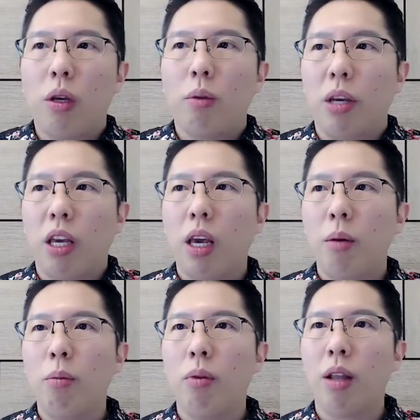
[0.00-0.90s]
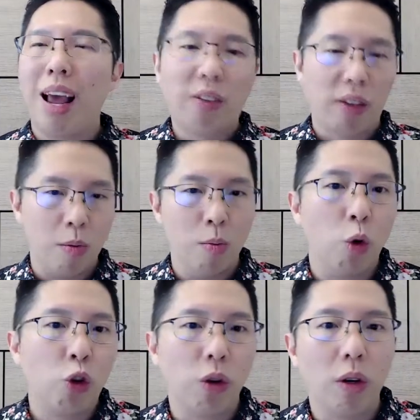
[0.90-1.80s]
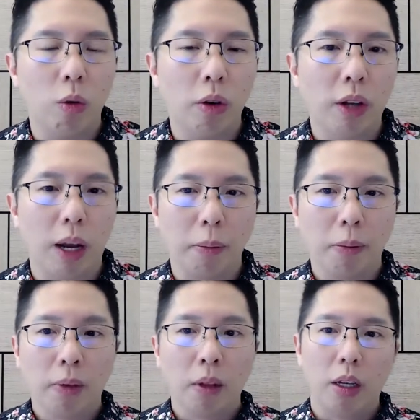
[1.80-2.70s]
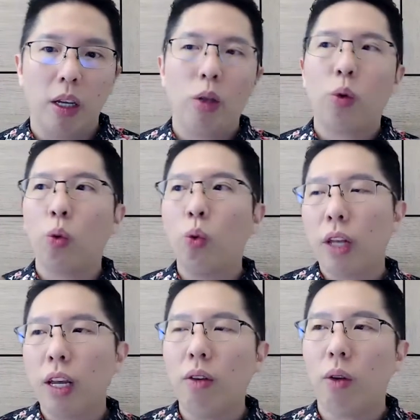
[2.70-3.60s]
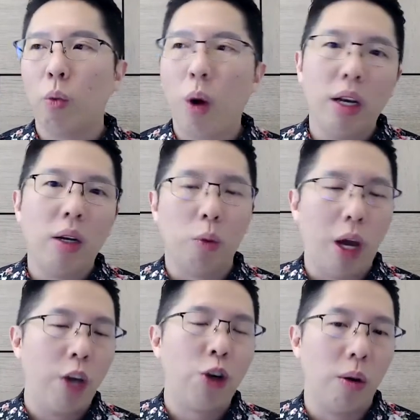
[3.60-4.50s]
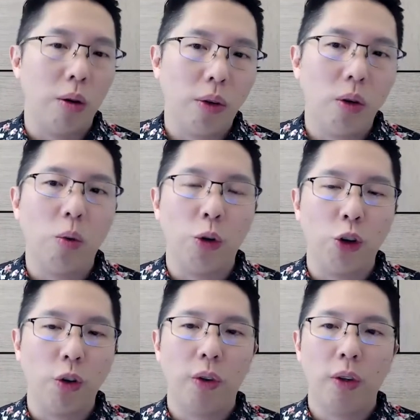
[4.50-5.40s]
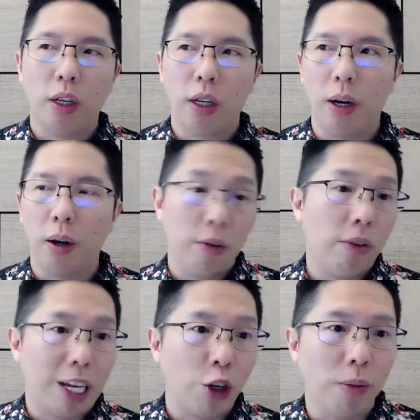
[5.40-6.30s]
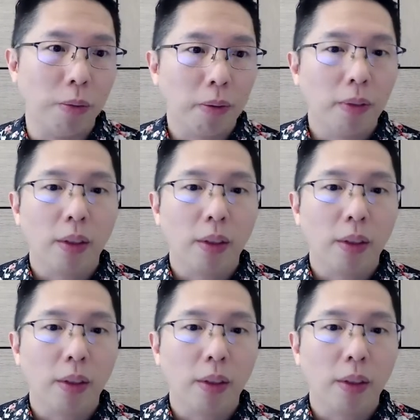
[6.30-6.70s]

we become less emotional over time? Okay, two things. One where I shared with you, which is uh, inflation.